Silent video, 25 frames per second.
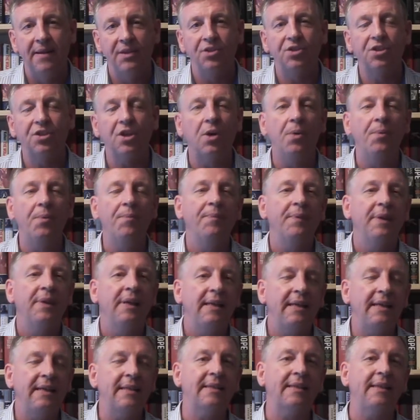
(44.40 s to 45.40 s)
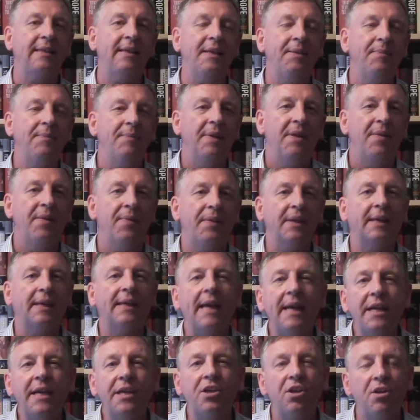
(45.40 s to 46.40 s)
So, you see, the
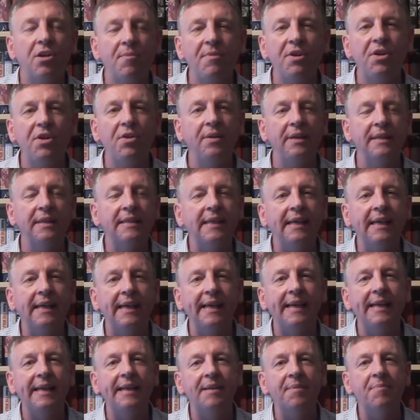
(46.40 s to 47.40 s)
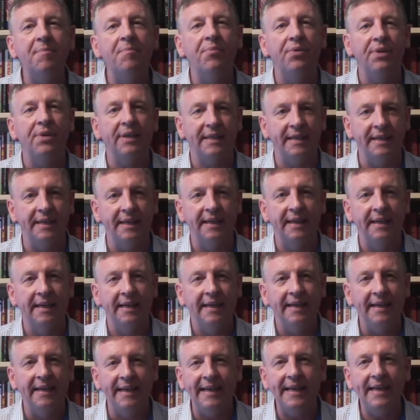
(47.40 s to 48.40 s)
gay community here in Britain
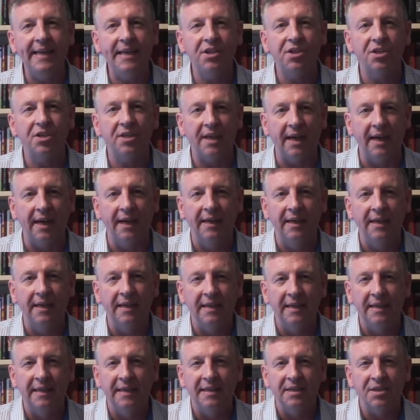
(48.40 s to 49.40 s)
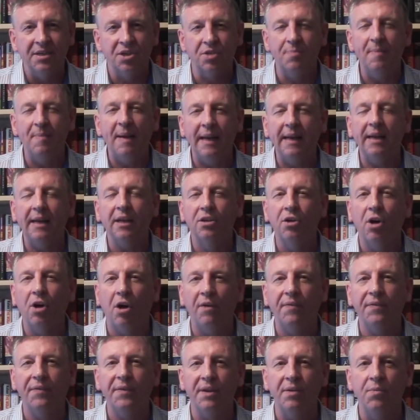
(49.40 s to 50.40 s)
needs to smell the
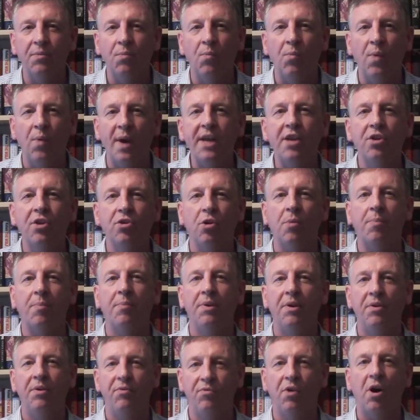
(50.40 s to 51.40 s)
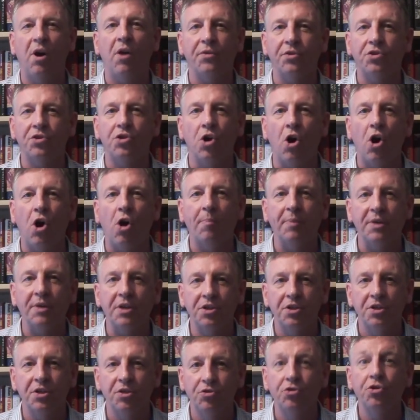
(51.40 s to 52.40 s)
coffee and wake up rather
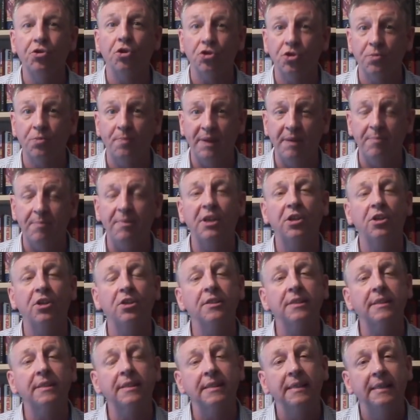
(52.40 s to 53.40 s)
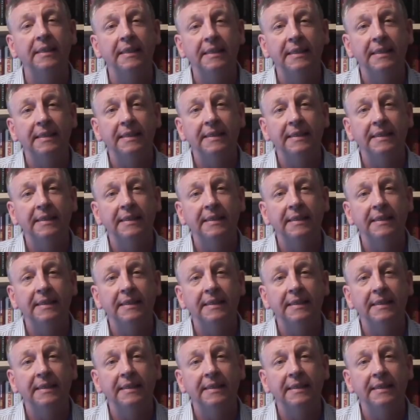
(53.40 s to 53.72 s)
sharpish. Trust me, because